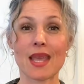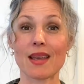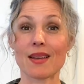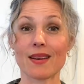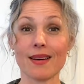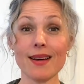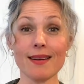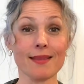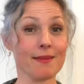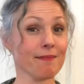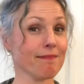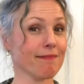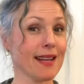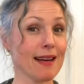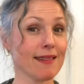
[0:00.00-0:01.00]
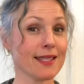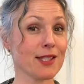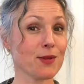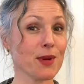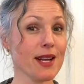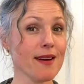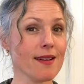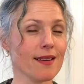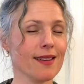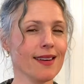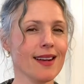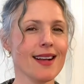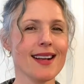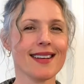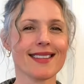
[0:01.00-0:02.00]
Good, now let's do it here.
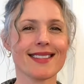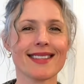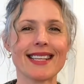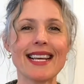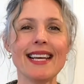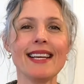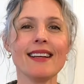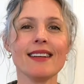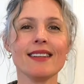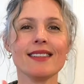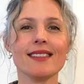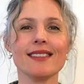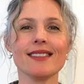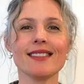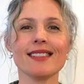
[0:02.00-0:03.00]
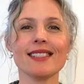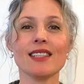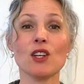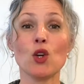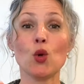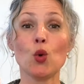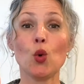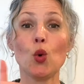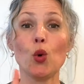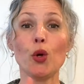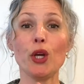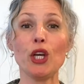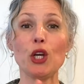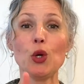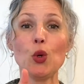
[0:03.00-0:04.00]
Sing, ooh,
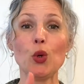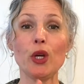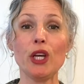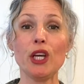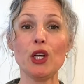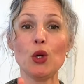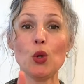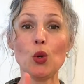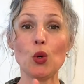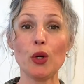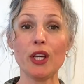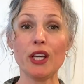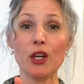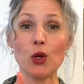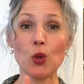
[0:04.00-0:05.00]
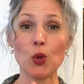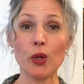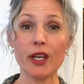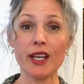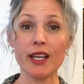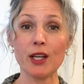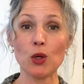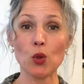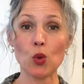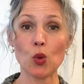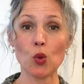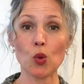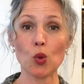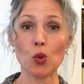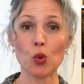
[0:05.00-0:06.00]
ooh, ooh, ooh,
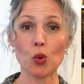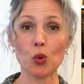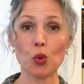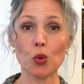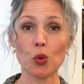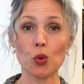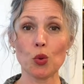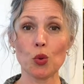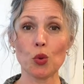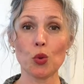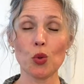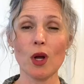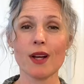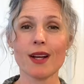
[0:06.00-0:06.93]
ooh.